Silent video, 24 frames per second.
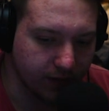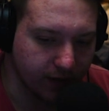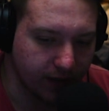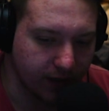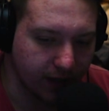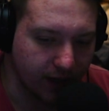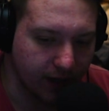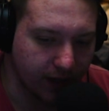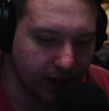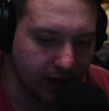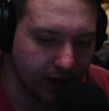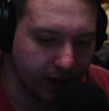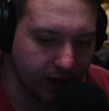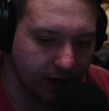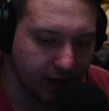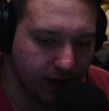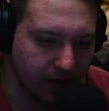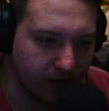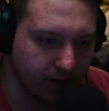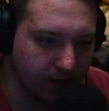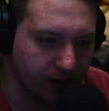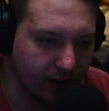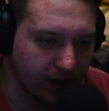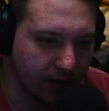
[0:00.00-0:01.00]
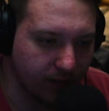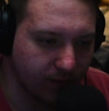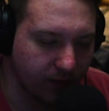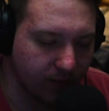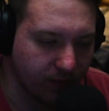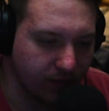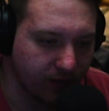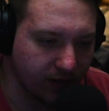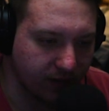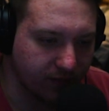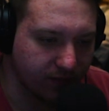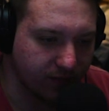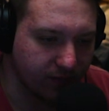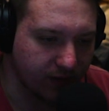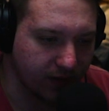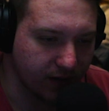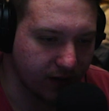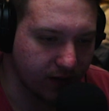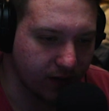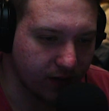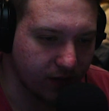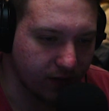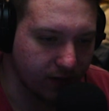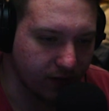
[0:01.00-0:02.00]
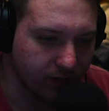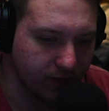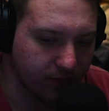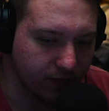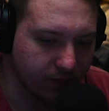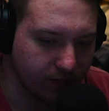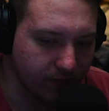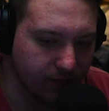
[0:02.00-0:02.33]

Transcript: Like I'm a big fan of